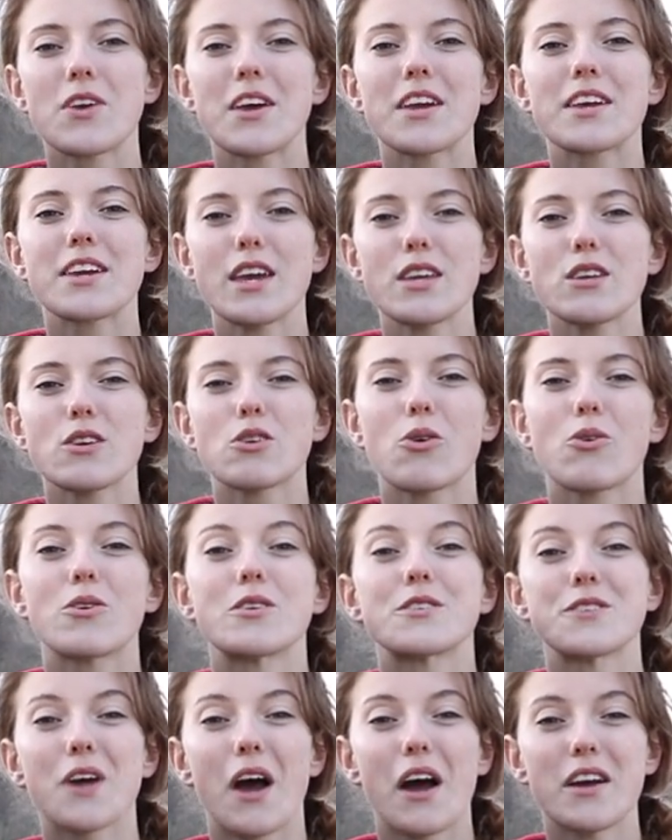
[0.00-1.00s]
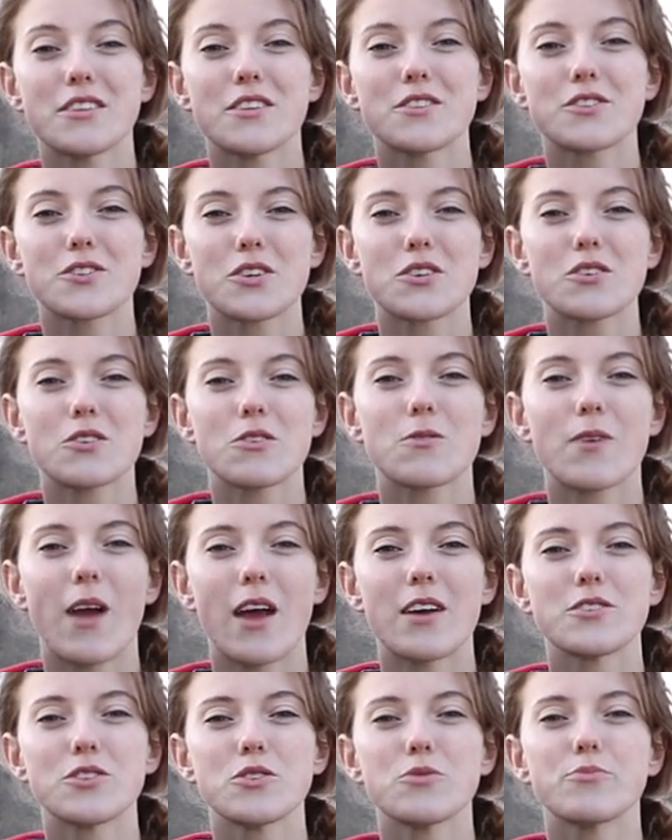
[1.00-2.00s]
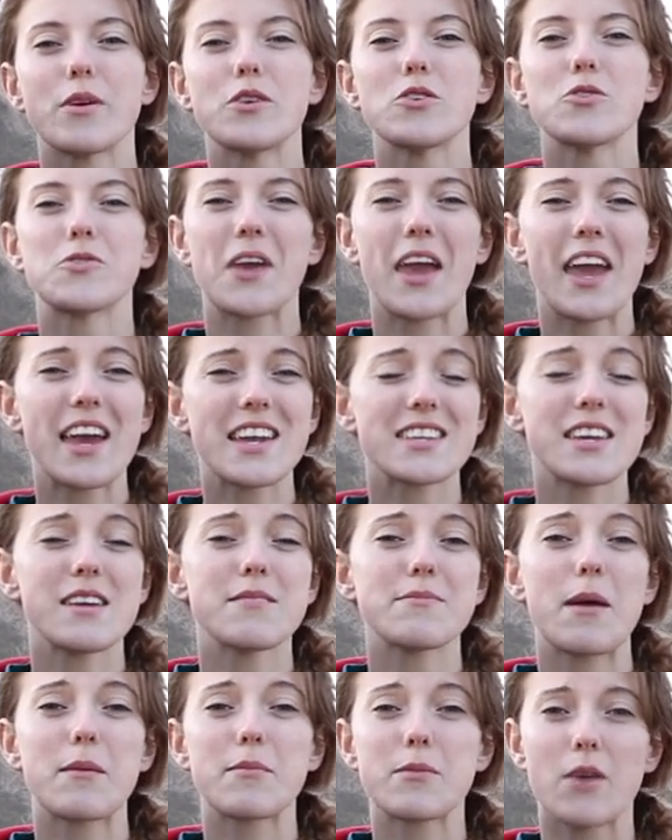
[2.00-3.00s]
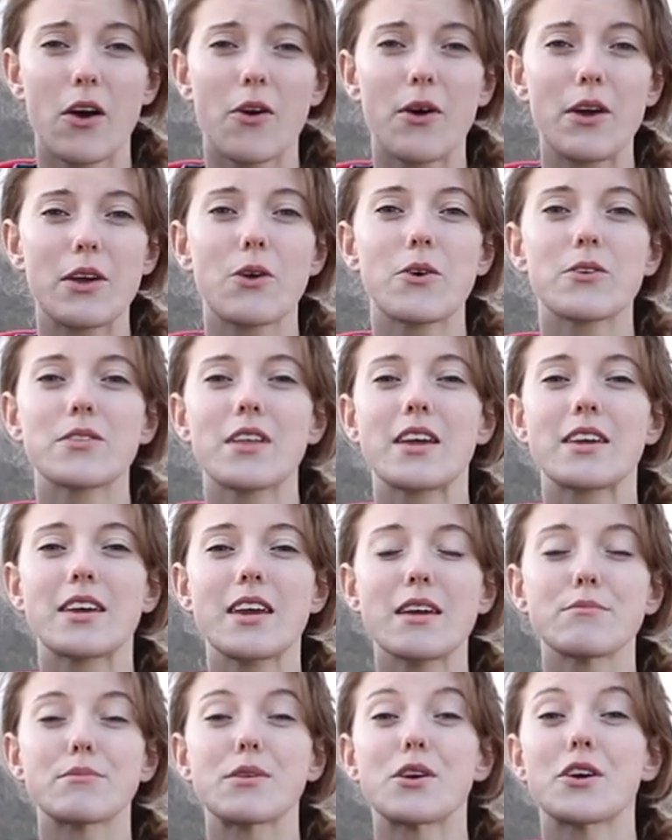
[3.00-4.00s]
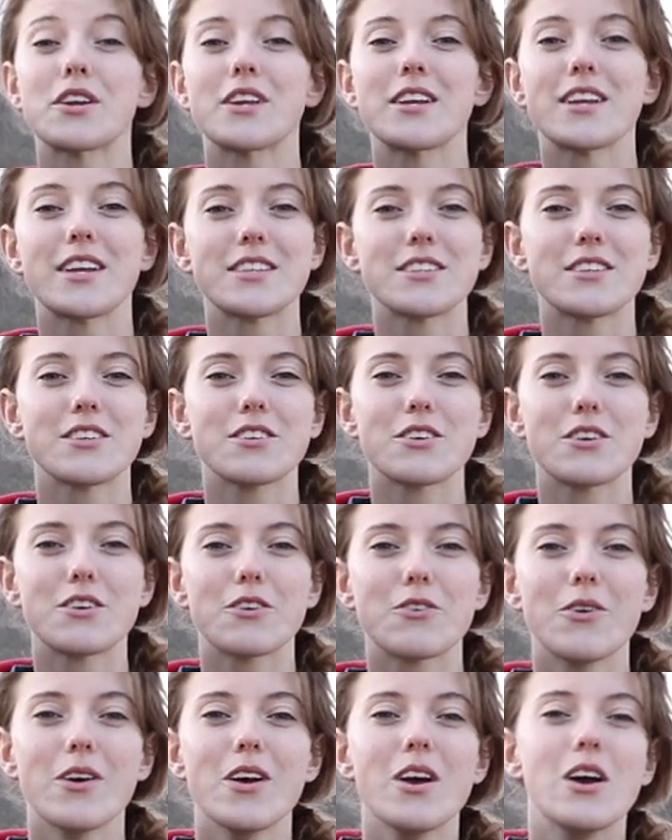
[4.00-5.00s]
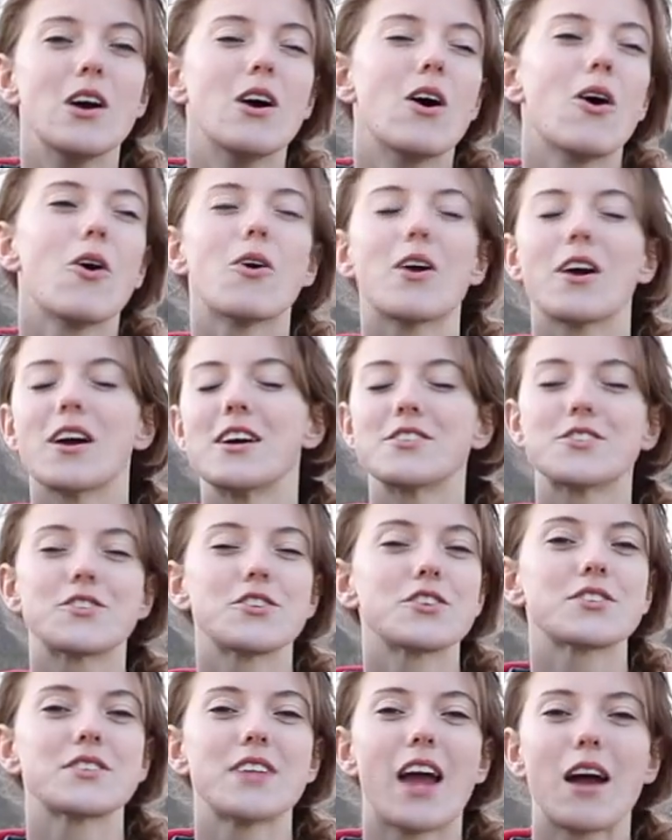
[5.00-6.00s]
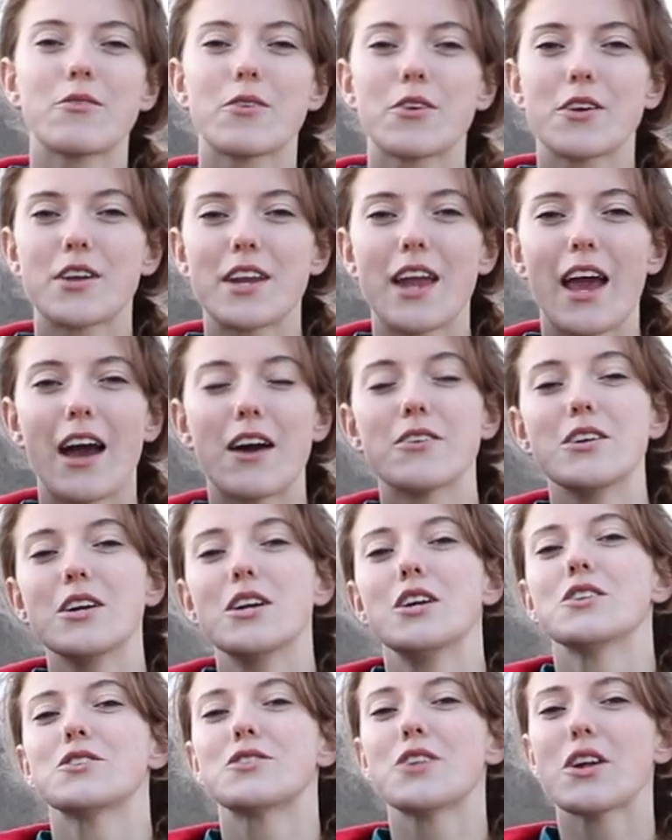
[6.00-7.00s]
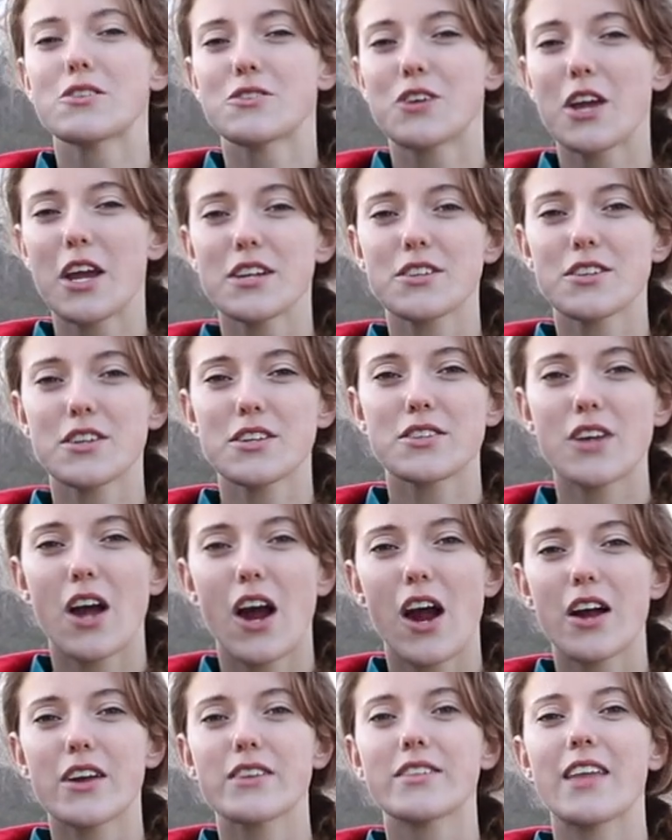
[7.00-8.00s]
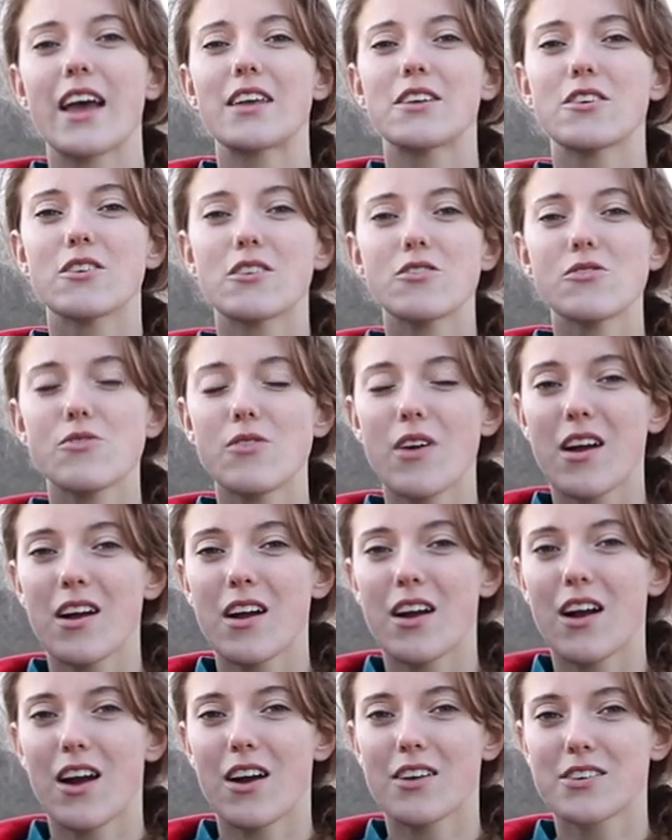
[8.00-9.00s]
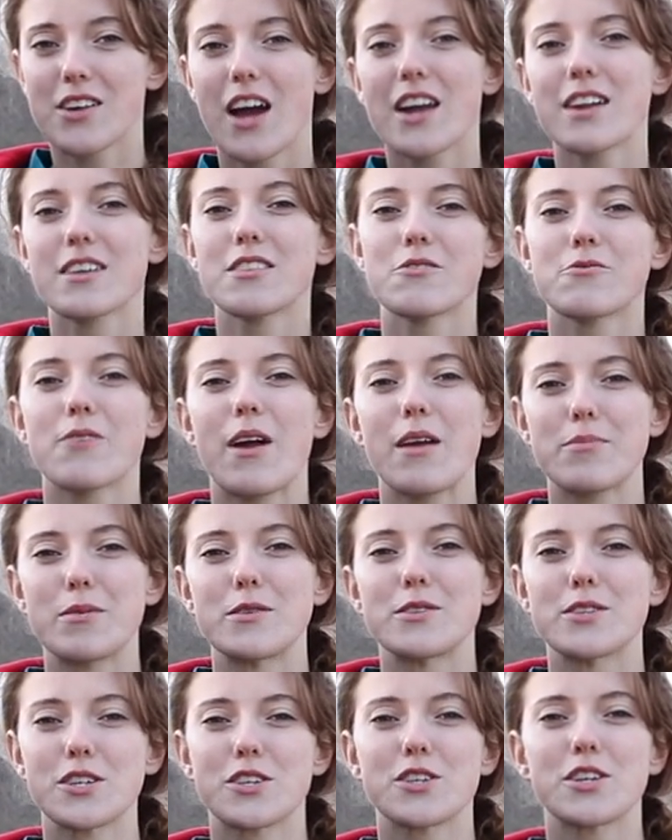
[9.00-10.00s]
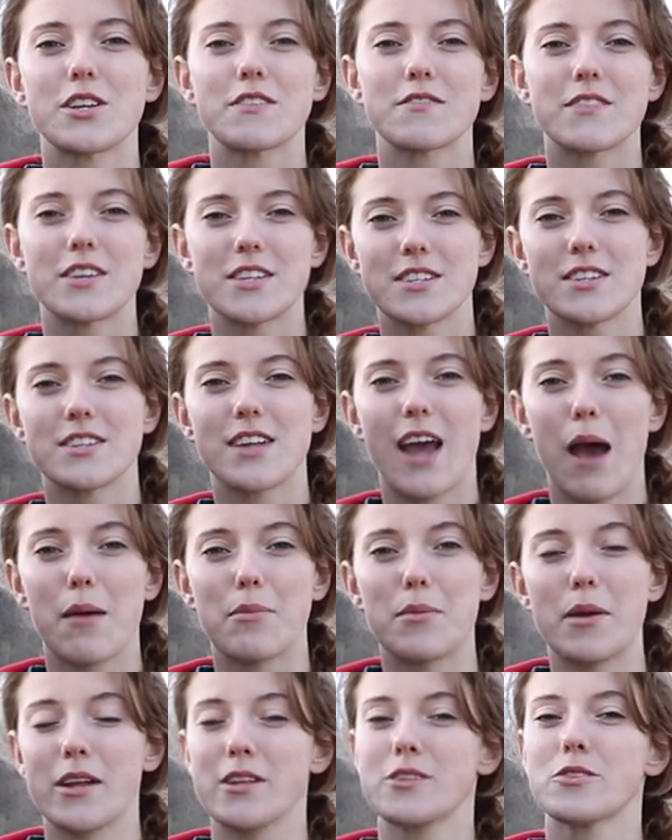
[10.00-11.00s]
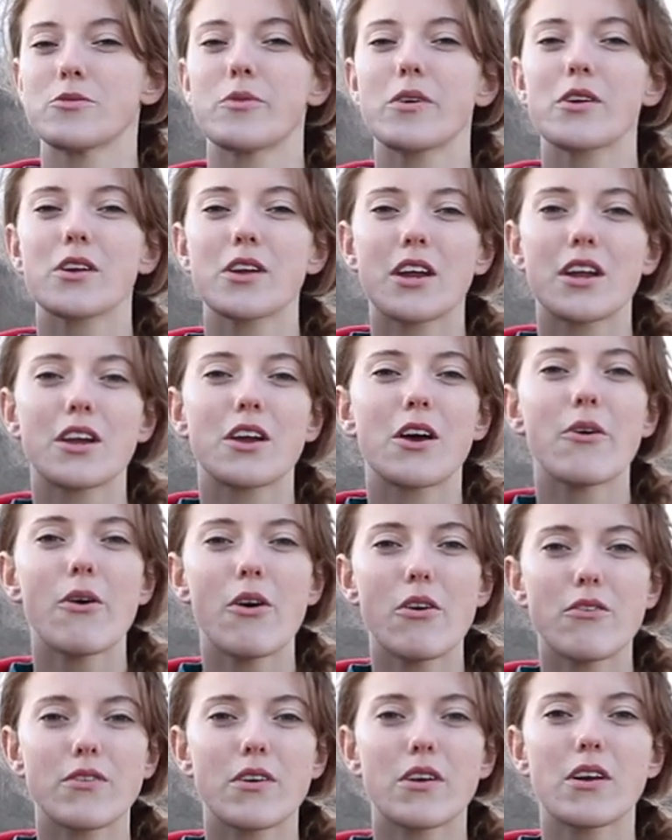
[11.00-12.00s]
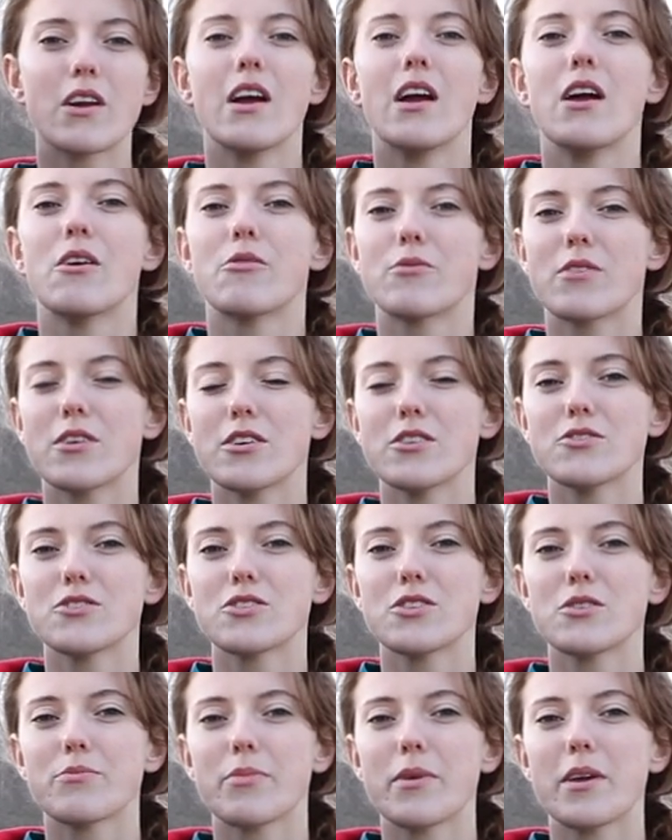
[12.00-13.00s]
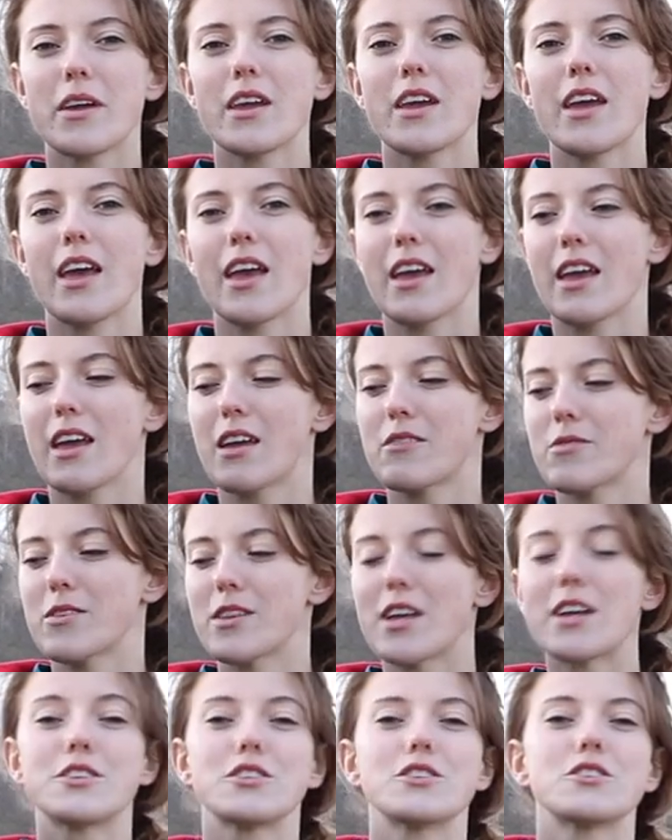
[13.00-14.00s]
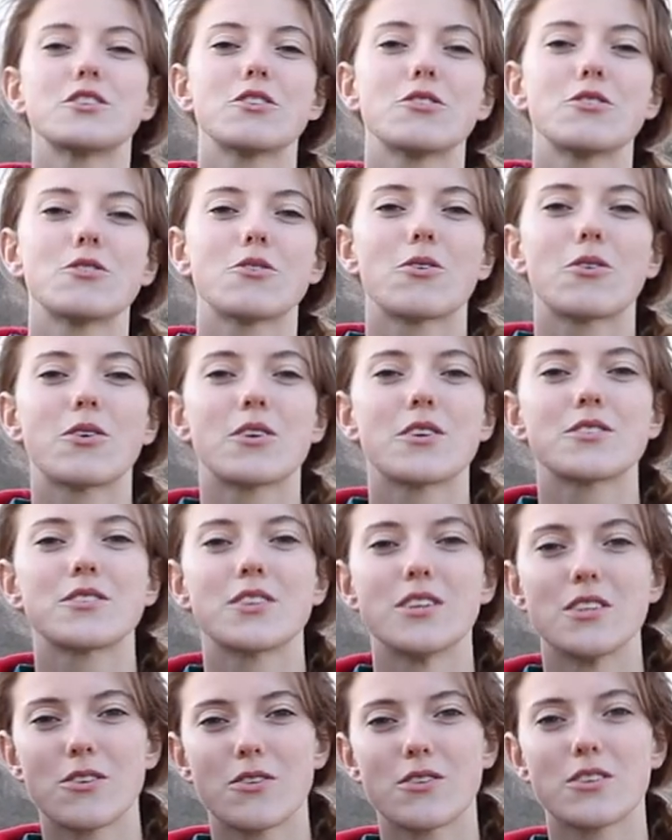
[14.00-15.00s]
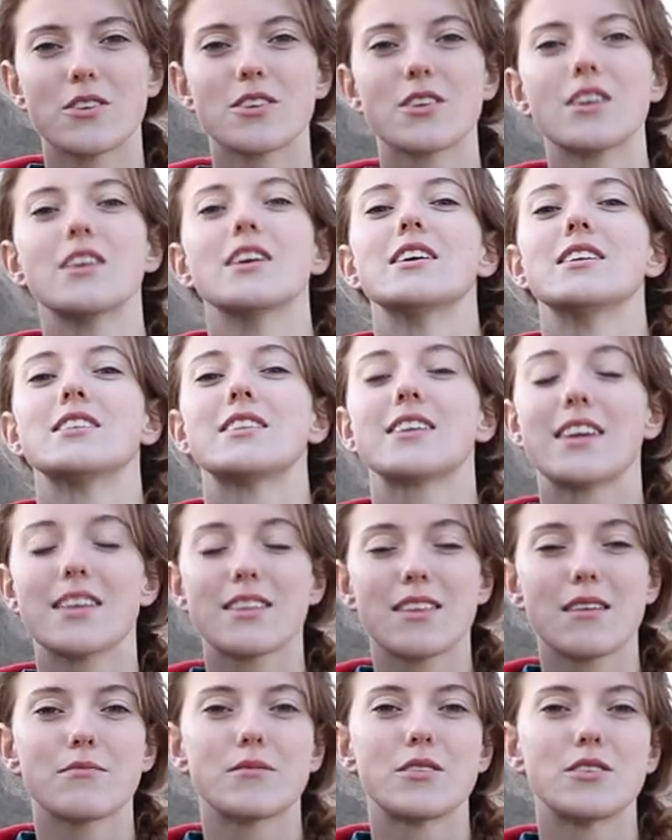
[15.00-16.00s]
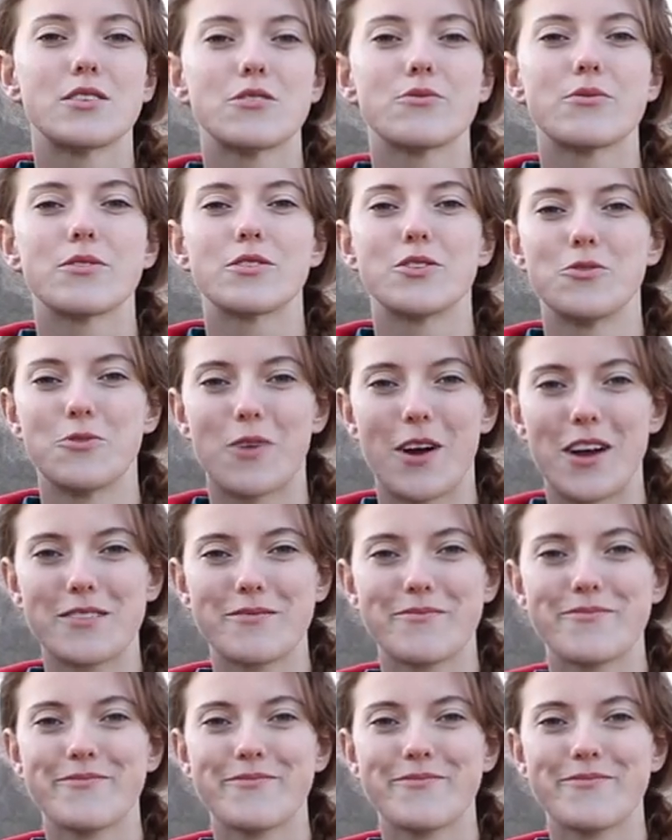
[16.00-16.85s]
can get your horse on the circle around you, but you can't keep them going or they keep turning into you or it's just not working out. So chances are that you are not in the right position if this is happening. So we're gonna go over where you should be in relation to your horse in order to get them to do what you want.